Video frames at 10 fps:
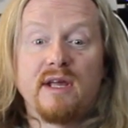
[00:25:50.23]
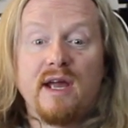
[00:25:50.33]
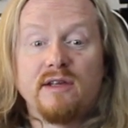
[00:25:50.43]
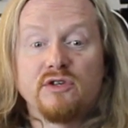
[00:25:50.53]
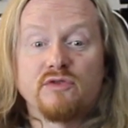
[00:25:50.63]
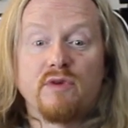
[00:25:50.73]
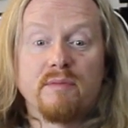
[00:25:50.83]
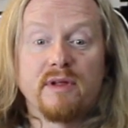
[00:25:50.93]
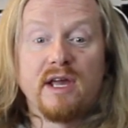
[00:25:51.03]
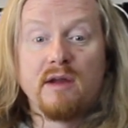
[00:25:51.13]
can't just
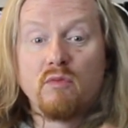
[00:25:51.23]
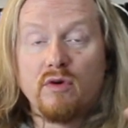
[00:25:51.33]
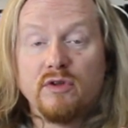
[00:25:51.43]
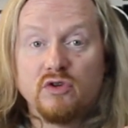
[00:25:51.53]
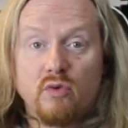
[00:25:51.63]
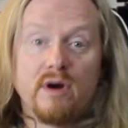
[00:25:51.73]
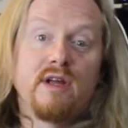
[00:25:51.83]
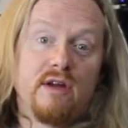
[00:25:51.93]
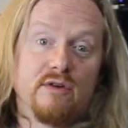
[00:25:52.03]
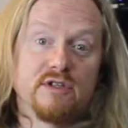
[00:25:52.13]
replicate more than
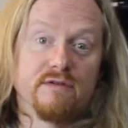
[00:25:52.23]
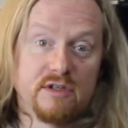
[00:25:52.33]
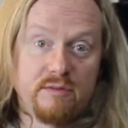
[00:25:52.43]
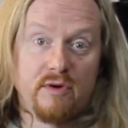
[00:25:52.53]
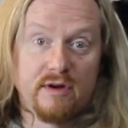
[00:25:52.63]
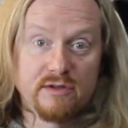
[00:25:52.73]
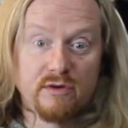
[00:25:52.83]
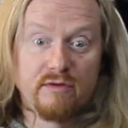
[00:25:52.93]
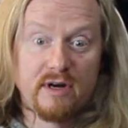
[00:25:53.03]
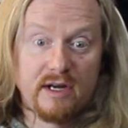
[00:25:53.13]
20 years of experience
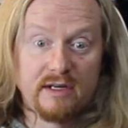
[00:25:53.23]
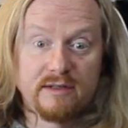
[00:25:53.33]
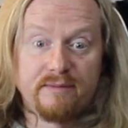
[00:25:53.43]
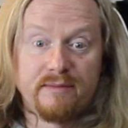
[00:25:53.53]
overnight.